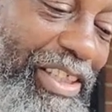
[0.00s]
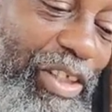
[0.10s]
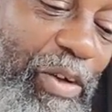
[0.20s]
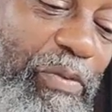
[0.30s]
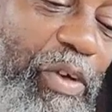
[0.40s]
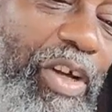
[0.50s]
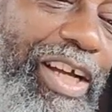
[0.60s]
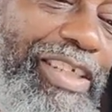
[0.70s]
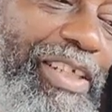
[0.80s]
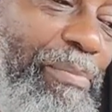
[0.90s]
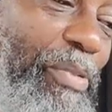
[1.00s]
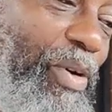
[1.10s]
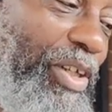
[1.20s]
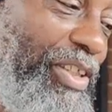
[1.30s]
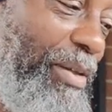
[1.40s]
So if you're constantly
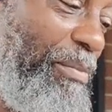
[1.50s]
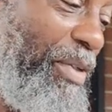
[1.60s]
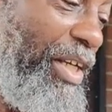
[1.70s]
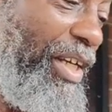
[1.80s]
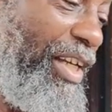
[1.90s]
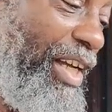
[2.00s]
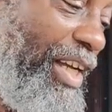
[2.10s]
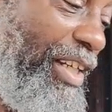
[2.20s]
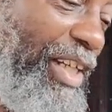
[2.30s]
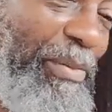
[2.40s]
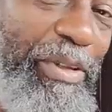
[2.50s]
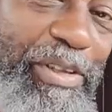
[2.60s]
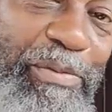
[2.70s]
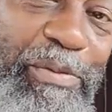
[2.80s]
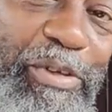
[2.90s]
burning something and leaving
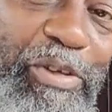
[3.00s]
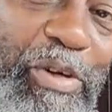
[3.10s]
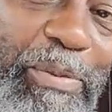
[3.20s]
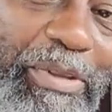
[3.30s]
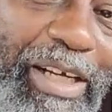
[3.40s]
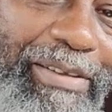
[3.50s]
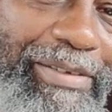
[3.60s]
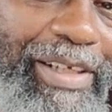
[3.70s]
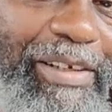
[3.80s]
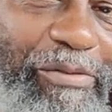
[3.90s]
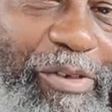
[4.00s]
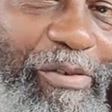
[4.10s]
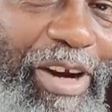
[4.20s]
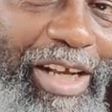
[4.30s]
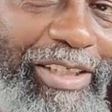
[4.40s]
some crumbs out for
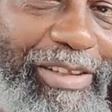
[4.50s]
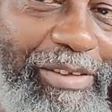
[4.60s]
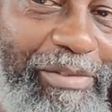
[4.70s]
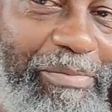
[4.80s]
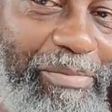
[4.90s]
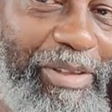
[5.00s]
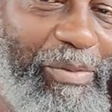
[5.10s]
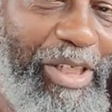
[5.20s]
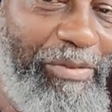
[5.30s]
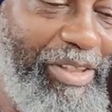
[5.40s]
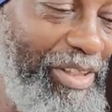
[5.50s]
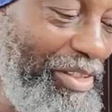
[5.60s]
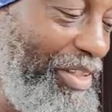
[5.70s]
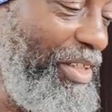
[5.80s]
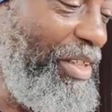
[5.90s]
rats and whatever it
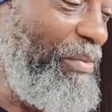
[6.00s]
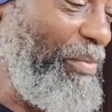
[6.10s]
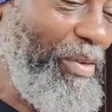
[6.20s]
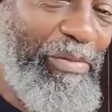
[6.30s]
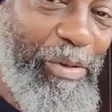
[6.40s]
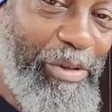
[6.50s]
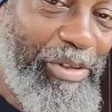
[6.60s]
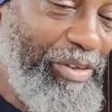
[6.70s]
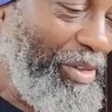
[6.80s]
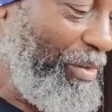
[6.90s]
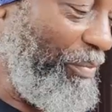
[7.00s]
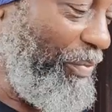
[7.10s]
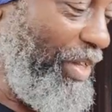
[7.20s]
is, roaches, you know.